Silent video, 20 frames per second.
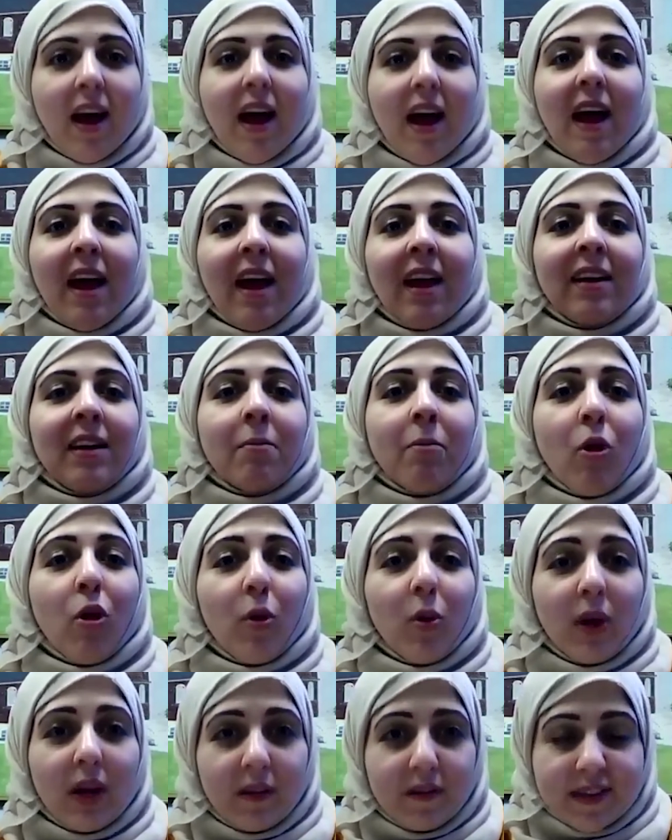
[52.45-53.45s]
and
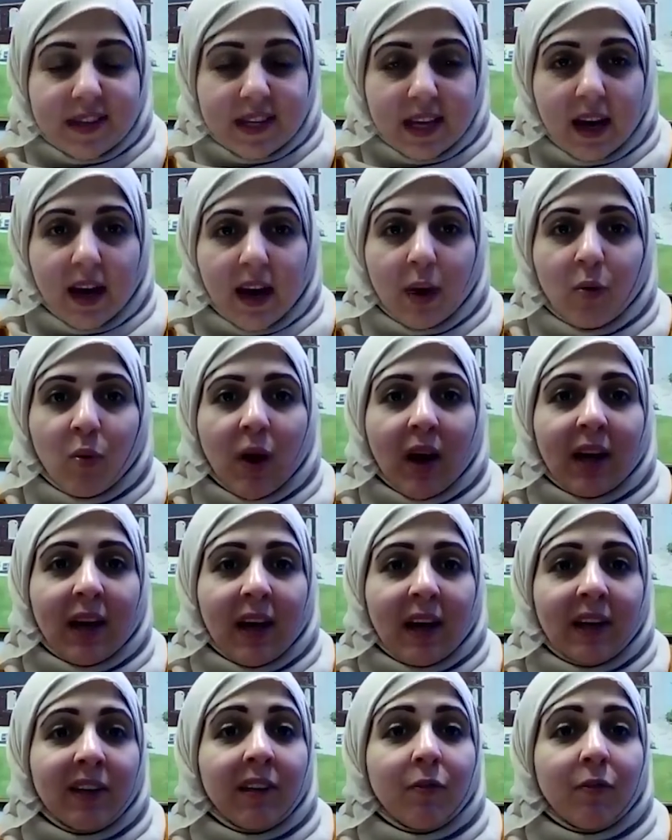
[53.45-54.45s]
about IFSSA and what
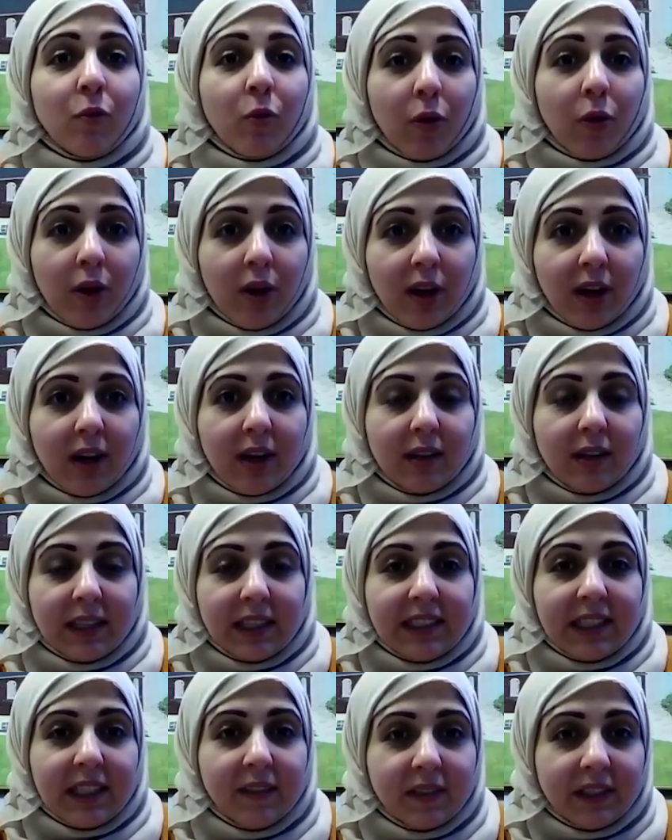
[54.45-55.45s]
kind of work
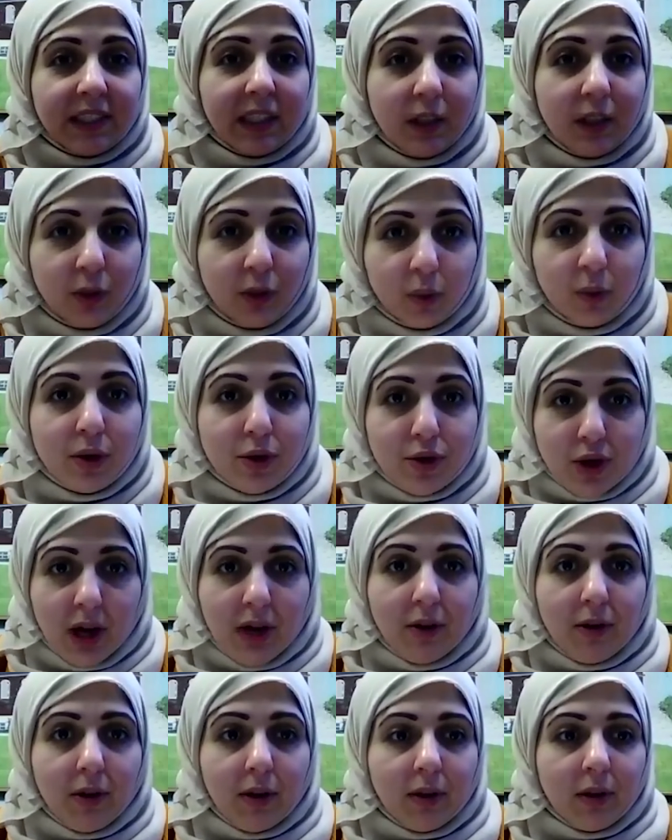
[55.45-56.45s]
does IFSSA do in
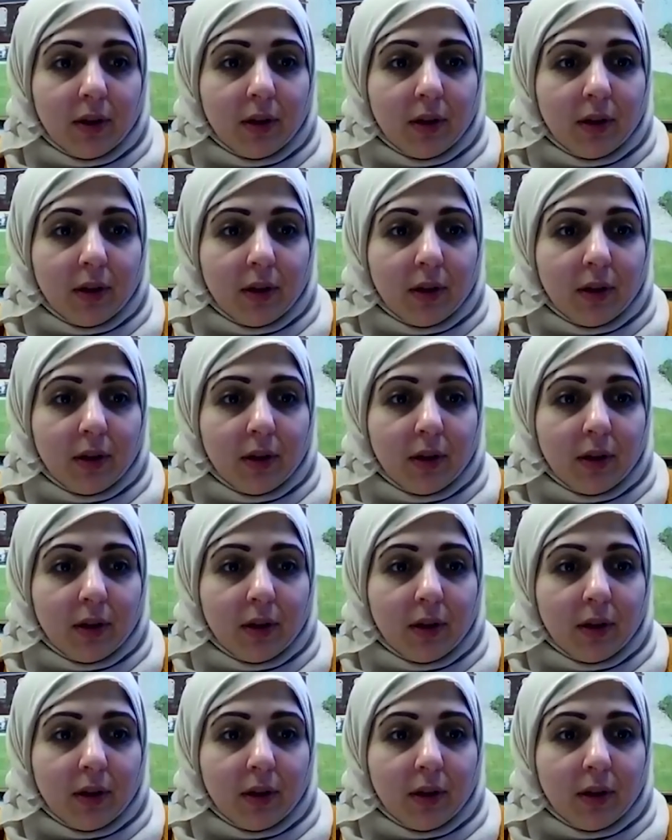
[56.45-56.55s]
general?